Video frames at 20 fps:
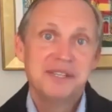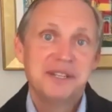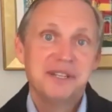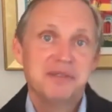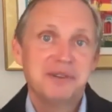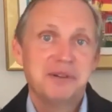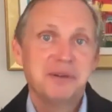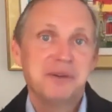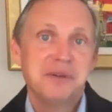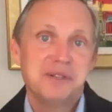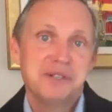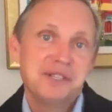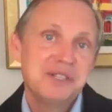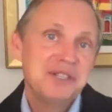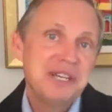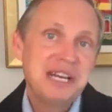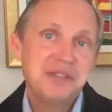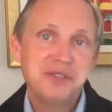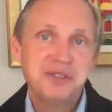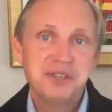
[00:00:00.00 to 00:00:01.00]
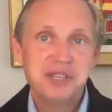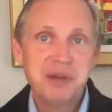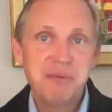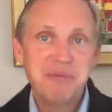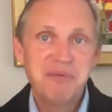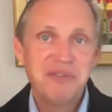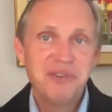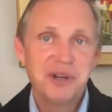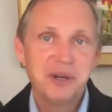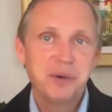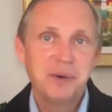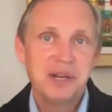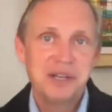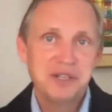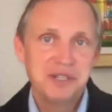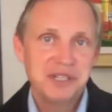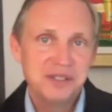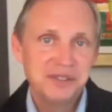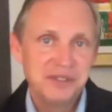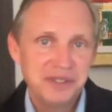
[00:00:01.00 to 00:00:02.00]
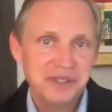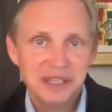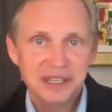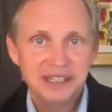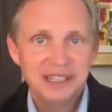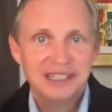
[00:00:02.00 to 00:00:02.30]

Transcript: and of course, just answer some of your questions,